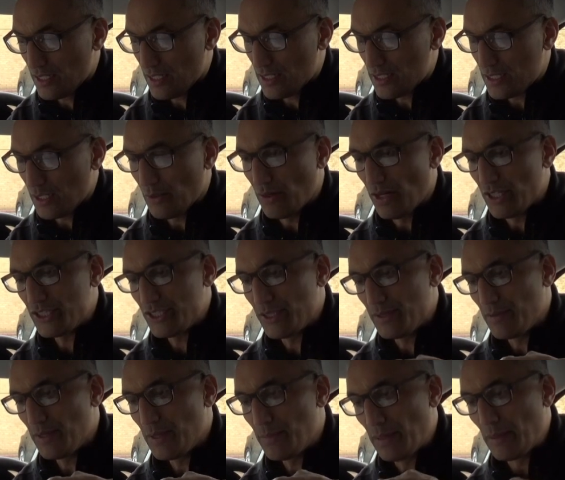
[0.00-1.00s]
So I should
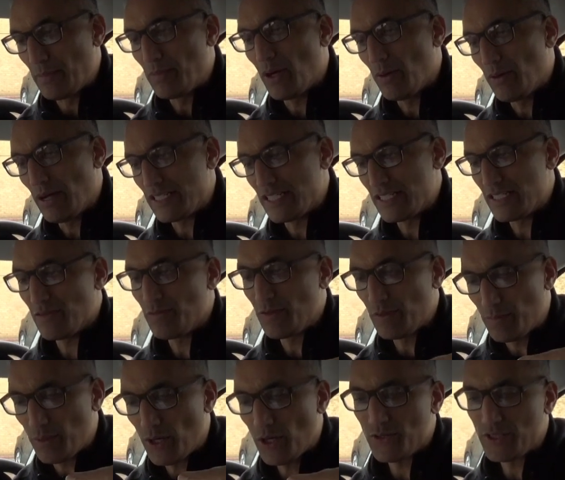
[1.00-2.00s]
be proactive. So if we're
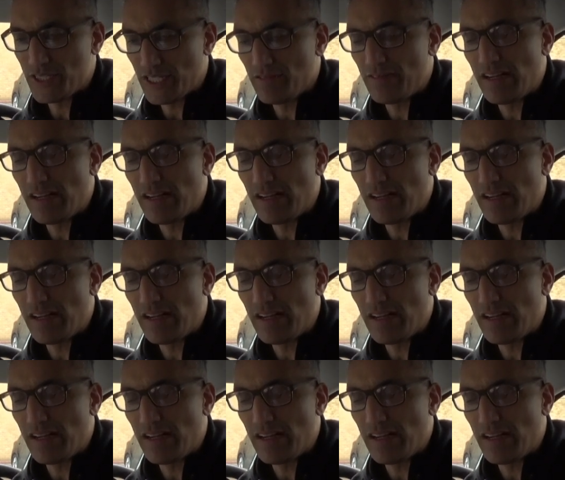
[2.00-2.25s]
approaching a